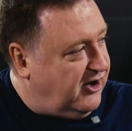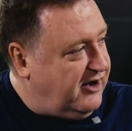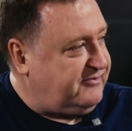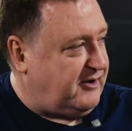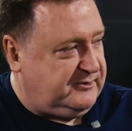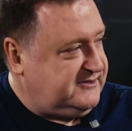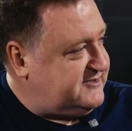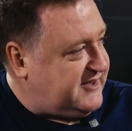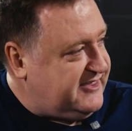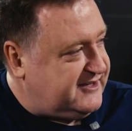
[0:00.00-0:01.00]
off. I wouldn't
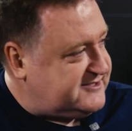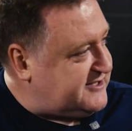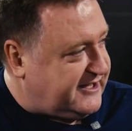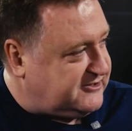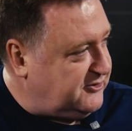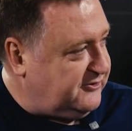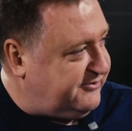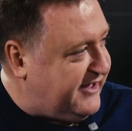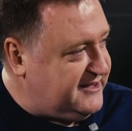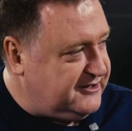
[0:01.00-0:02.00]
say that it's like a total
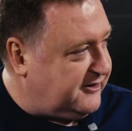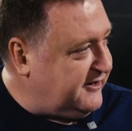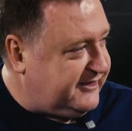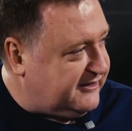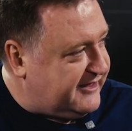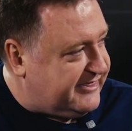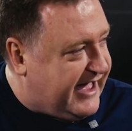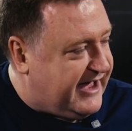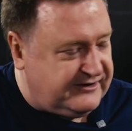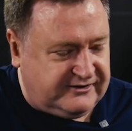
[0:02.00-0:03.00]
failure or anything like
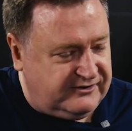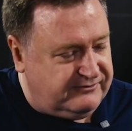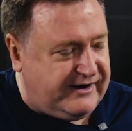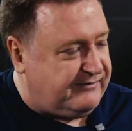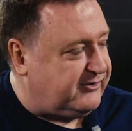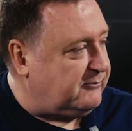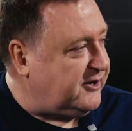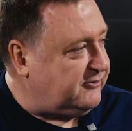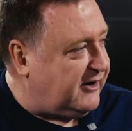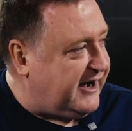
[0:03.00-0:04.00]
that. Far from
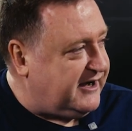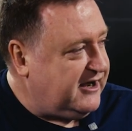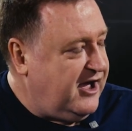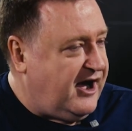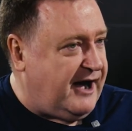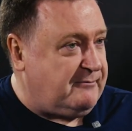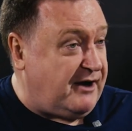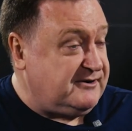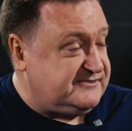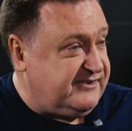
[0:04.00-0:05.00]
it, right? I
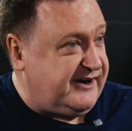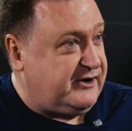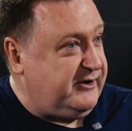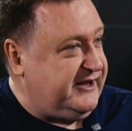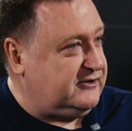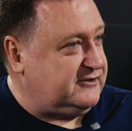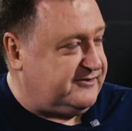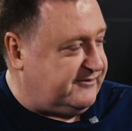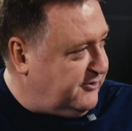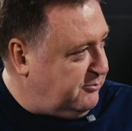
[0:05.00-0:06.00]
was very critical of
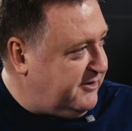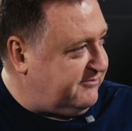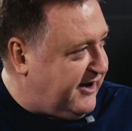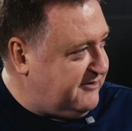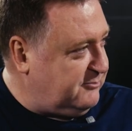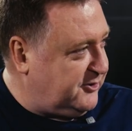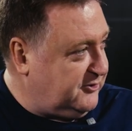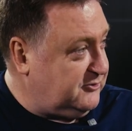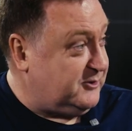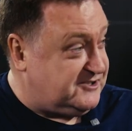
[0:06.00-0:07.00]
the 4.5
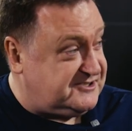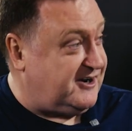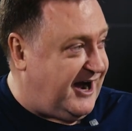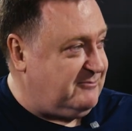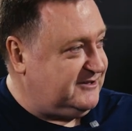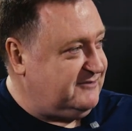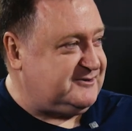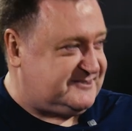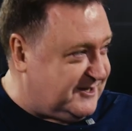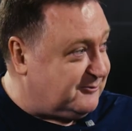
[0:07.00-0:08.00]
model, which I believe
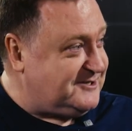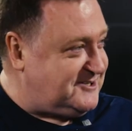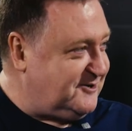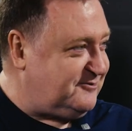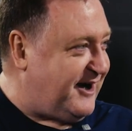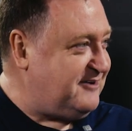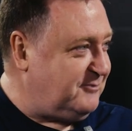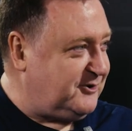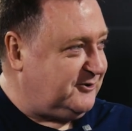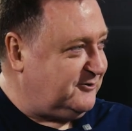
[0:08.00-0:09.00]
was the original 5
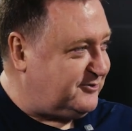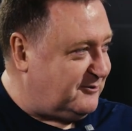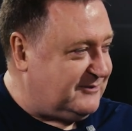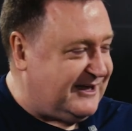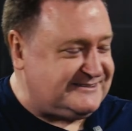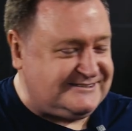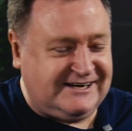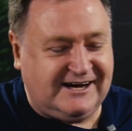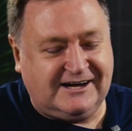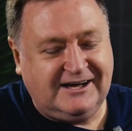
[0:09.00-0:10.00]
model from last
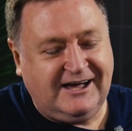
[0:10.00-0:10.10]
year.